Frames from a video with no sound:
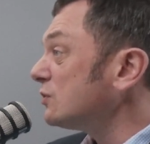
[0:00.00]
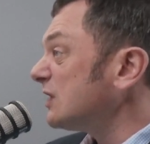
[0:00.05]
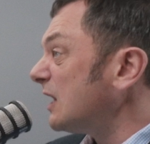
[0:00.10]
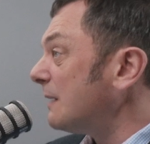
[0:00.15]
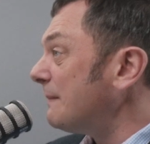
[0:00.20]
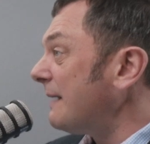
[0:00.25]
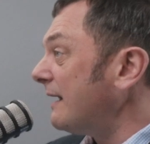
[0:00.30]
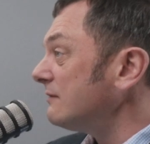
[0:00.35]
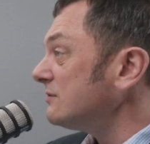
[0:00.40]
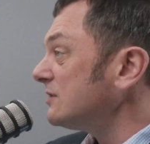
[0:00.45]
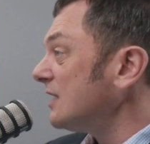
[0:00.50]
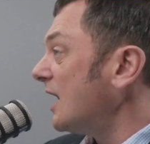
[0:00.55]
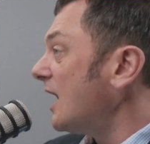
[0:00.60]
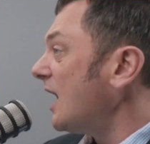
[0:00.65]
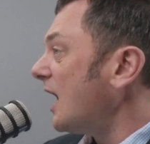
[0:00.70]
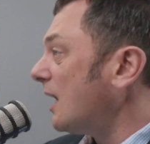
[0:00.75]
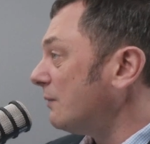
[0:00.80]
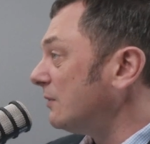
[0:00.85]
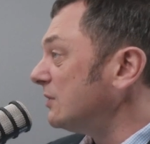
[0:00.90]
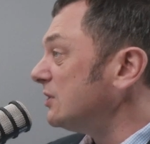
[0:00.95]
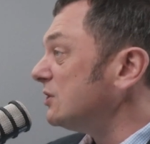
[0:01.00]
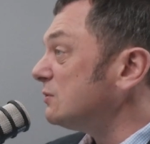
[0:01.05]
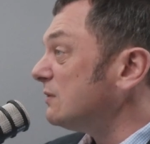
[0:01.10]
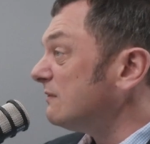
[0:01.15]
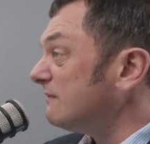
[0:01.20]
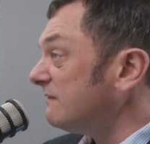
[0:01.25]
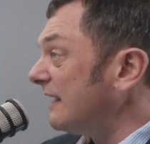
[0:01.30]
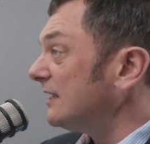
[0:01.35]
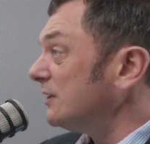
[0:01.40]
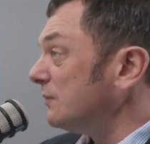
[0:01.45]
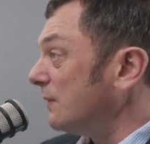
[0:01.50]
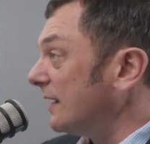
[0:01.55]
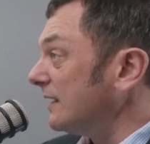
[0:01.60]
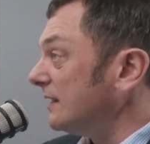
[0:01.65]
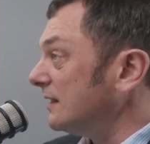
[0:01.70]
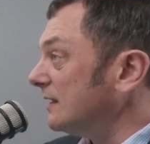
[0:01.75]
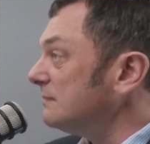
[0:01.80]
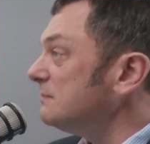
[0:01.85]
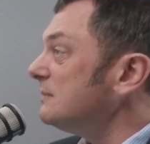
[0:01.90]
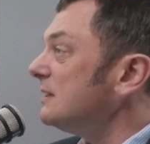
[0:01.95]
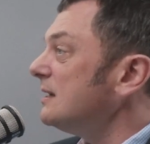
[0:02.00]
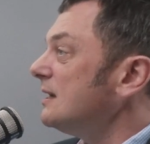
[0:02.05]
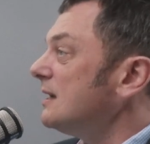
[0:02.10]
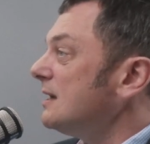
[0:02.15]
come out, I want you to evaluate them,